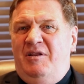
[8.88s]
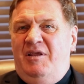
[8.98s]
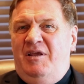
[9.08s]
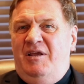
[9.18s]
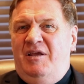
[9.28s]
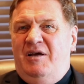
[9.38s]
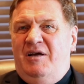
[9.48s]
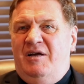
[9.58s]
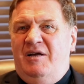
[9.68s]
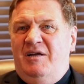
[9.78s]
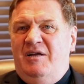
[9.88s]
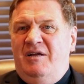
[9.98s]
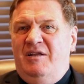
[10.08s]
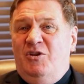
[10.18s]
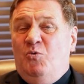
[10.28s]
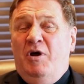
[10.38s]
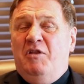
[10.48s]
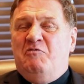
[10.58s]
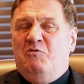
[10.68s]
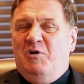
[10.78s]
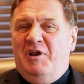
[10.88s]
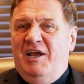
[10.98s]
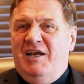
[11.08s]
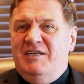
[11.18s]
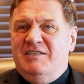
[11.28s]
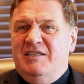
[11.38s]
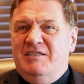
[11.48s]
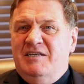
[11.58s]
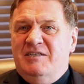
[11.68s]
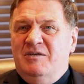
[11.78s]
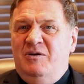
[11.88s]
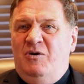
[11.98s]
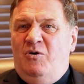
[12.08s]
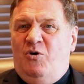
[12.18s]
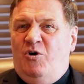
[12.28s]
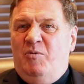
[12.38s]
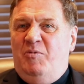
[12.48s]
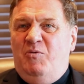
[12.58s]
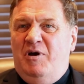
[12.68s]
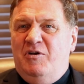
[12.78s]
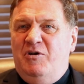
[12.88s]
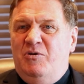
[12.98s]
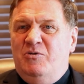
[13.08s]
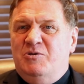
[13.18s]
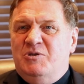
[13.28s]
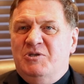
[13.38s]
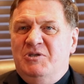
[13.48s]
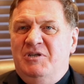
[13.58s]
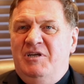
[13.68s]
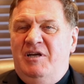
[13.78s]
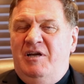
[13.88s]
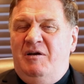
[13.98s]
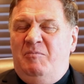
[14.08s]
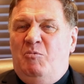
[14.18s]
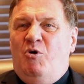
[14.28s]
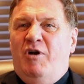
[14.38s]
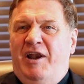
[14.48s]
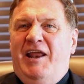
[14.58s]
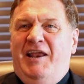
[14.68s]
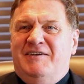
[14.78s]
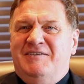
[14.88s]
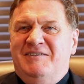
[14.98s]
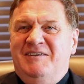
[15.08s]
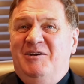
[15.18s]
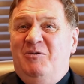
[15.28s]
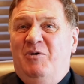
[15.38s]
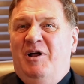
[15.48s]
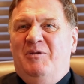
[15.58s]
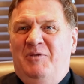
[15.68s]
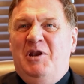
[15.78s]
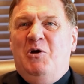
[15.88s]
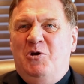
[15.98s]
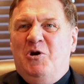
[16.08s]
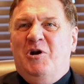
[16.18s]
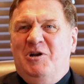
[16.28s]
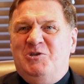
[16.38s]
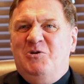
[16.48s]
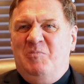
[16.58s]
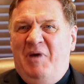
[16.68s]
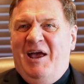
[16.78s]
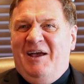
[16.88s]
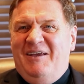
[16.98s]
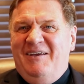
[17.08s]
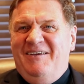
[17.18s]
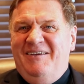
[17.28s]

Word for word: the, the, uh, the weather forecast that says horrible weather news, more at eight. Well, they know you're going to tune back,